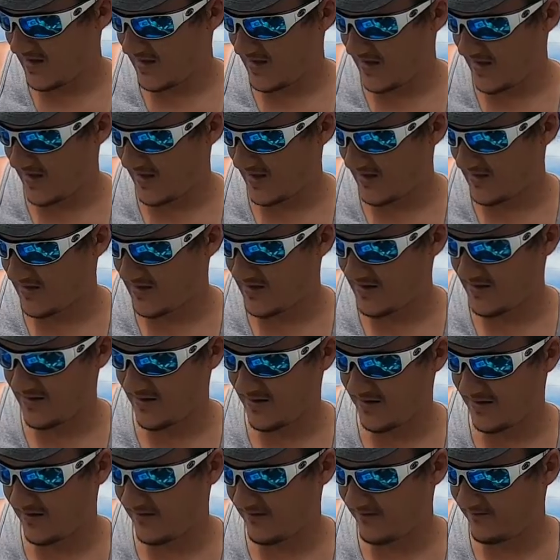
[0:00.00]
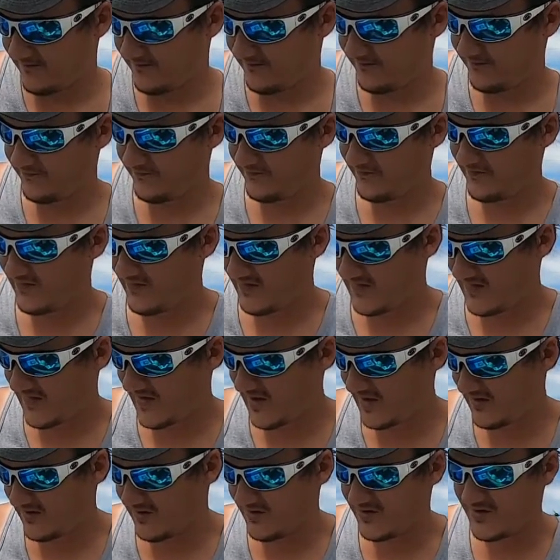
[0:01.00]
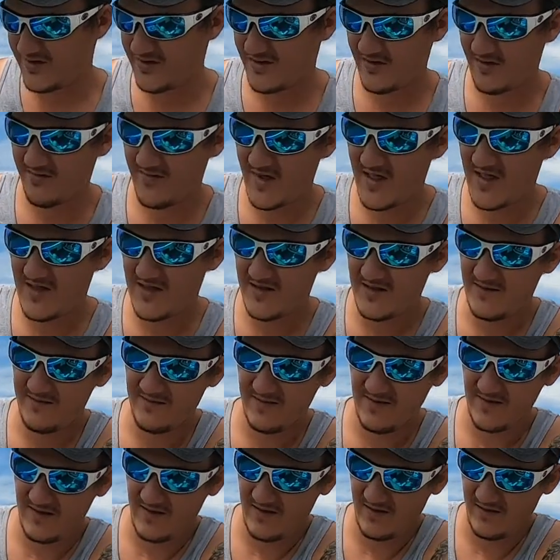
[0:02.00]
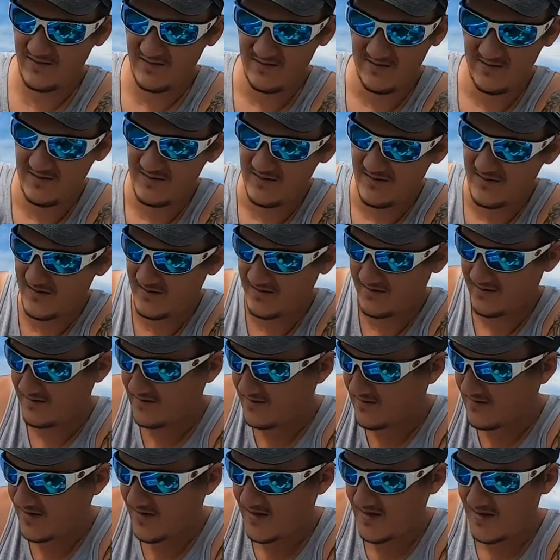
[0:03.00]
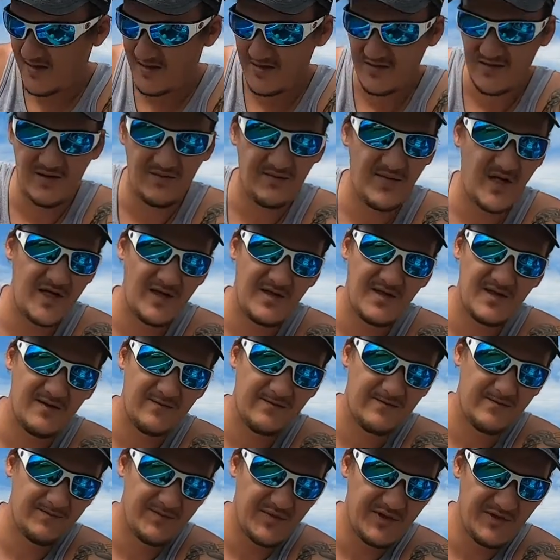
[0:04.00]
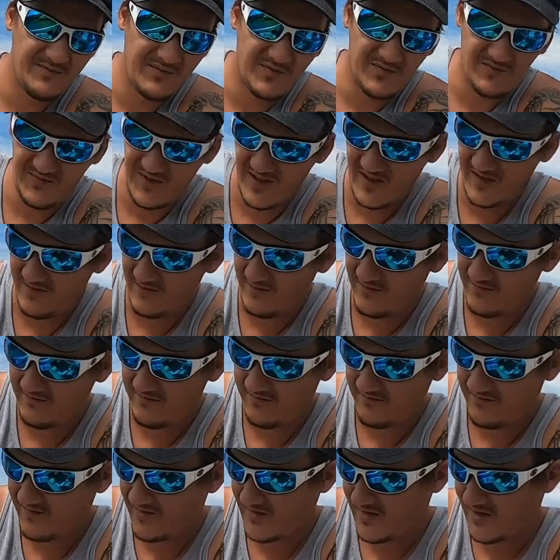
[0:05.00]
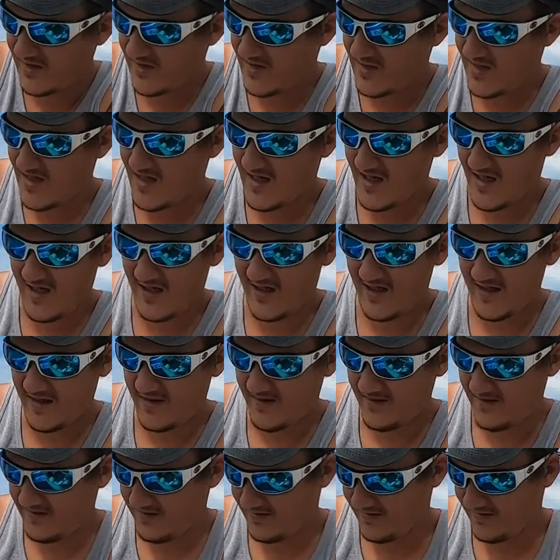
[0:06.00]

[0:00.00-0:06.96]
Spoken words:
and there's so many different colors, so many different people make them. I